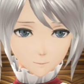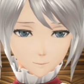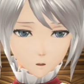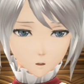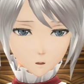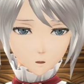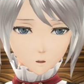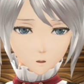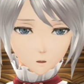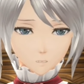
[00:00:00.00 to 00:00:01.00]
I can't
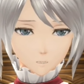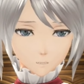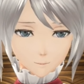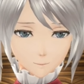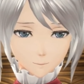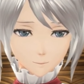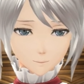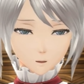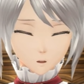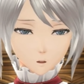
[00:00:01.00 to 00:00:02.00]
believe it.
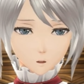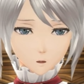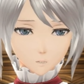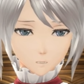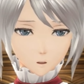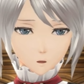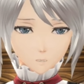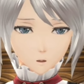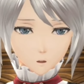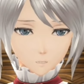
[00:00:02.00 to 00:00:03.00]
You have my eternal
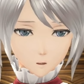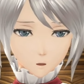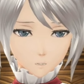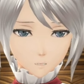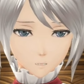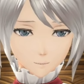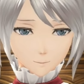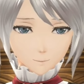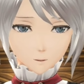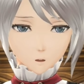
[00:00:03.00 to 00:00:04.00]
gratitude.
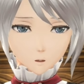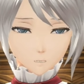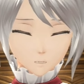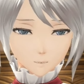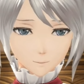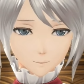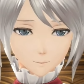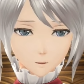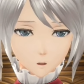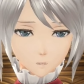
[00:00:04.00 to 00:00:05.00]
I...
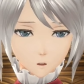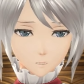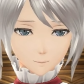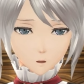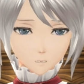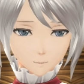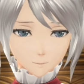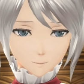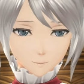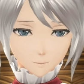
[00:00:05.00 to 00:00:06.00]
I just...
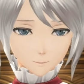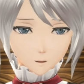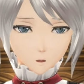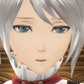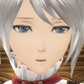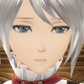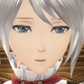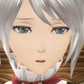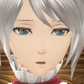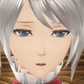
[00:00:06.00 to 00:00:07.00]
Thank you
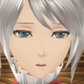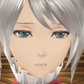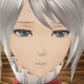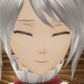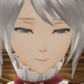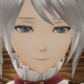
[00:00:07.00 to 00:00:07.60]
so much.